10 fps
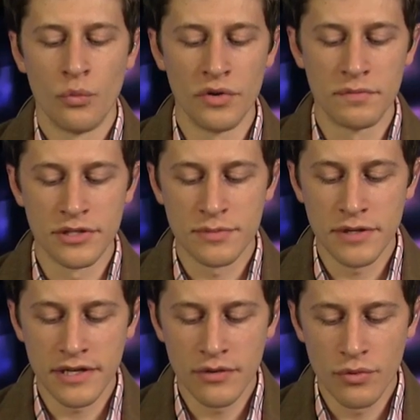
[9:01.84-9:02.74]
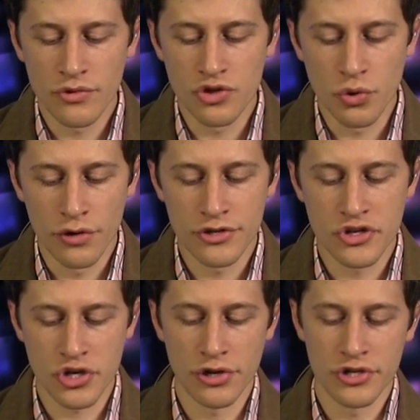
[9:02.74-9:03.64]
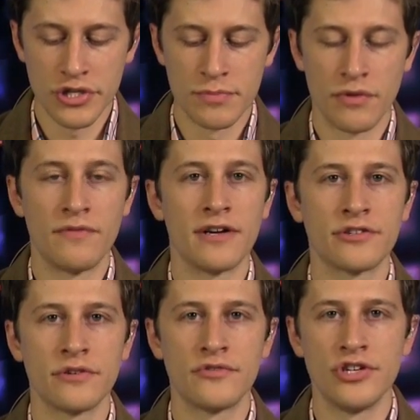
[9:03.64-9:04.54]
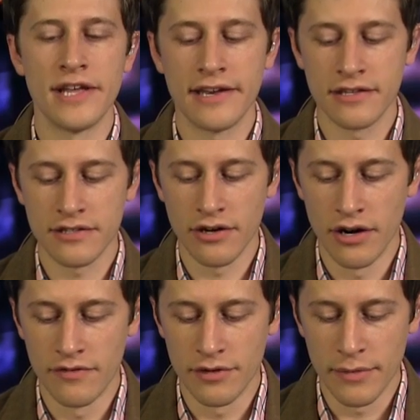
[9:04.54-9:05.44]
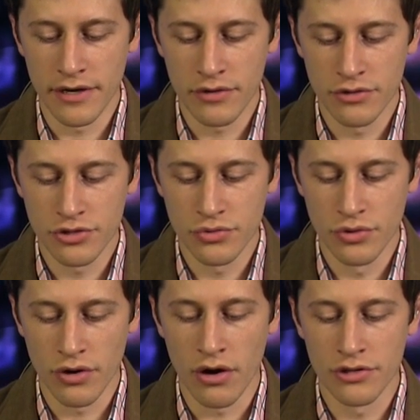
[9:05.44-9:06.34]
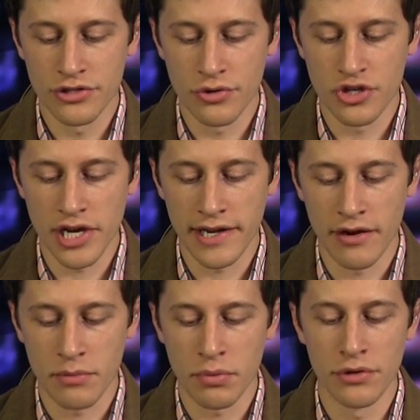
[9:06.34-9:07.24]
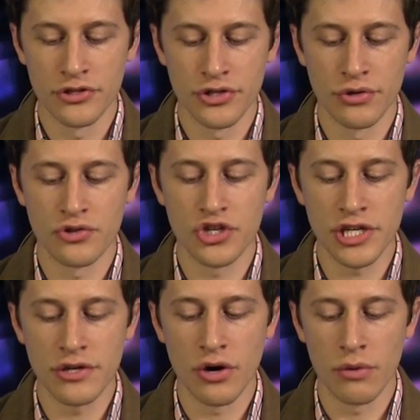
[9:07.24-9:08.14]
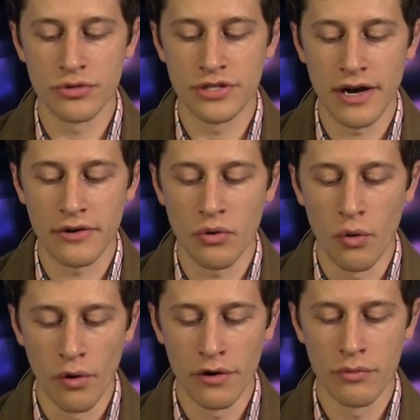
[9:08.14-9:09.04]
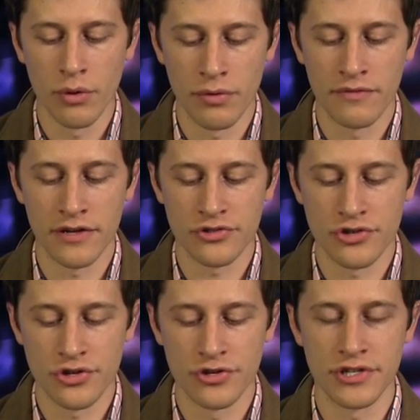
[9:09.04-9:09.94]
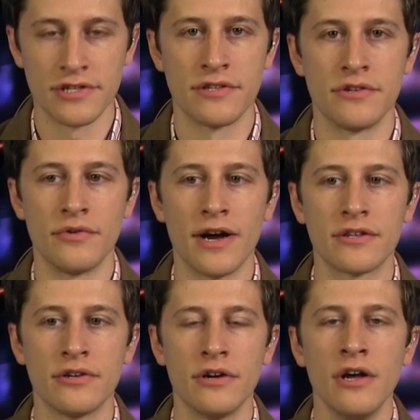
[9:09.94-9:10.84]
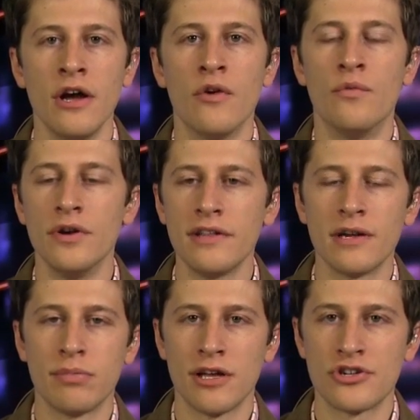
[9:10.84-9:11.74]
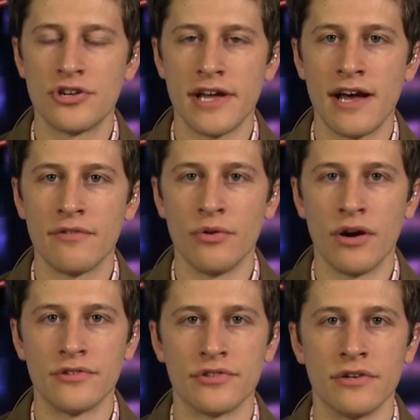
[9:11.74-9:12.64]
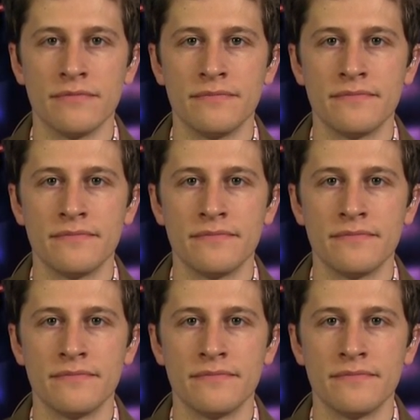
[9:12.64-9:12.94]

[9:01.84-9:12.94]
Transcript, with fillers: We've been speaking with George Church. He's professor of genetics at Harvard Medical School. Also, check out personalgenomes.org, where Professor Church is the director. Really a pleasure to have you on, sir.